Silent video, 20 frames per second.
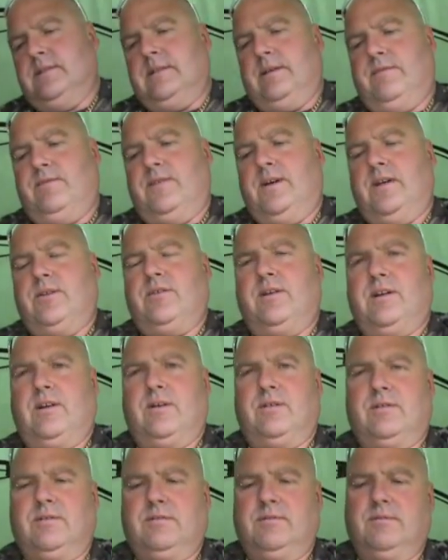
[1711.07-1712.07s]
And further
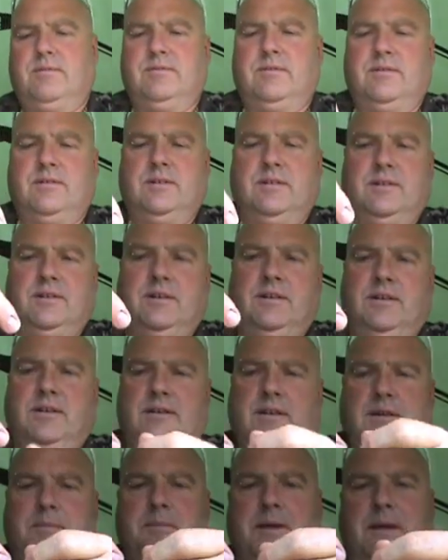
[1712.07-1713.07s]
along.
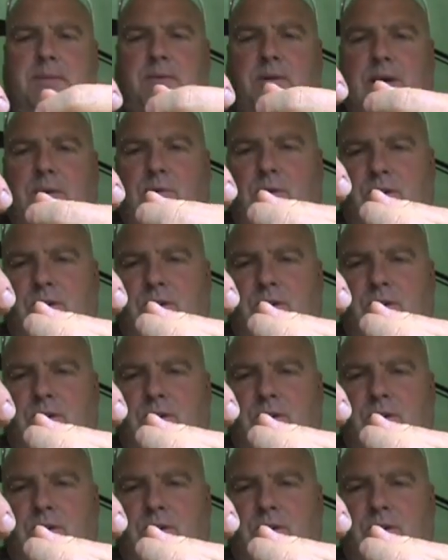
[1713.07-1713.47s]
People that